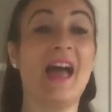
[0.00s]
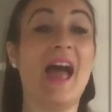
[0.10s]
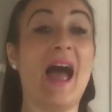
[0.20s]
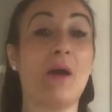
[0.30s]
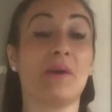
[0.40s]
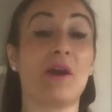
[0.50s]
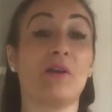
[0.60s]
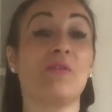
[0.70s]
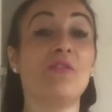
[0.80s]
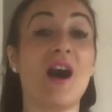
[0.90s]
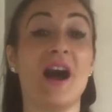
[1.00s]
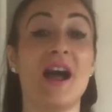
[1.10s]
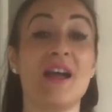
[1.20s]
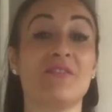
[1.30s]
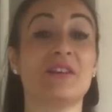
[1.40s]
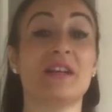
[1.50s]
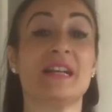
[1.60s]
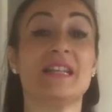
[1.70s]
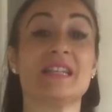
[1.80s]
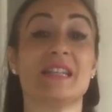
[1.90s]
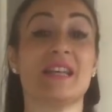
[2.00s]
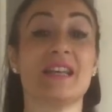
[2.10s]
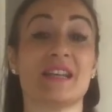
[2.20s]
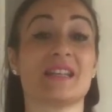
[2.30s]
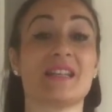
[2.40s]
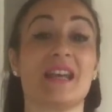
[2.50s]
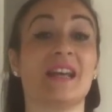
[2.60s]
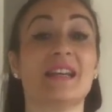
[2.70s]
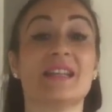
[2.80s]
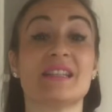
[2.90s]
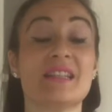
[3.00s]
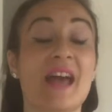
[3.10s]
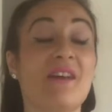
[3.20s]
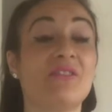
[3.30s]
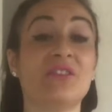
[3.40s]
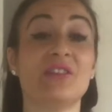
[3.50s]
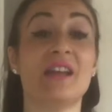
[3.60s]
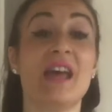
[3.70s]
And we're going 5, 6, 7,